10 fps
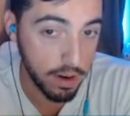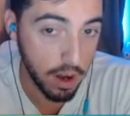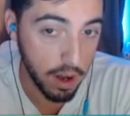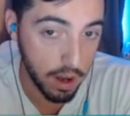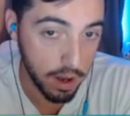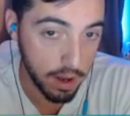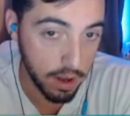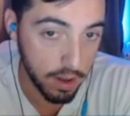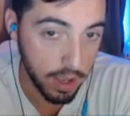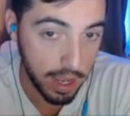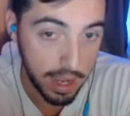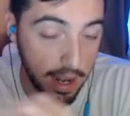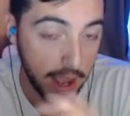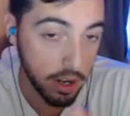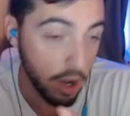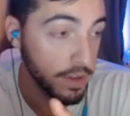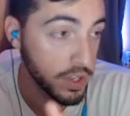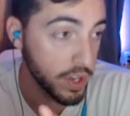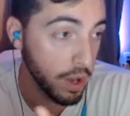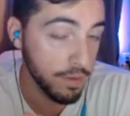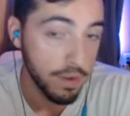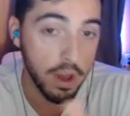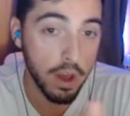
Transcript: uh, in and of itself.